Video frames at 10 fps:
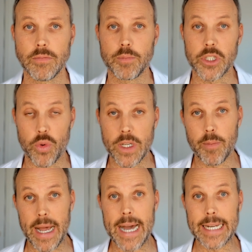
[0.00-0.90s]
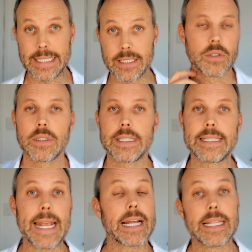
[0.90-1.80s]
between the parties.
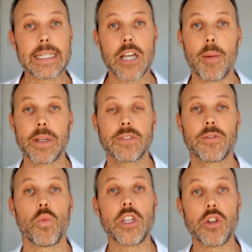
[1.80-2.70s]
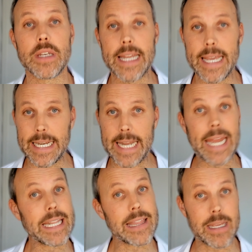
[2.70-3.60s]
Set clear timings for when you need
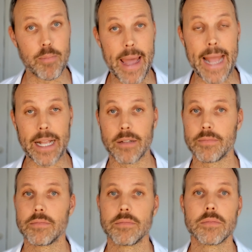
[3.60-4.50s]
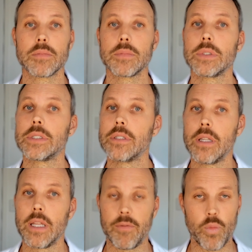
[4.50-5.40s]
anything back.
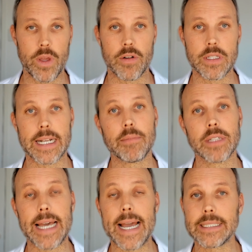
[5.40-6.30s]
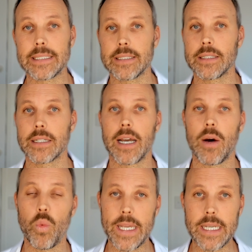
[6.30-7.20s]
Whether it's a couple of days, a
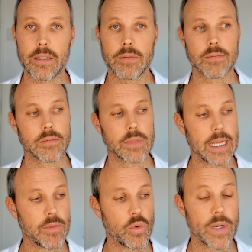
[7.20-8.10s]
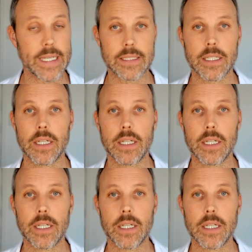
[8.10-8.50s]
week, a couple of weeks,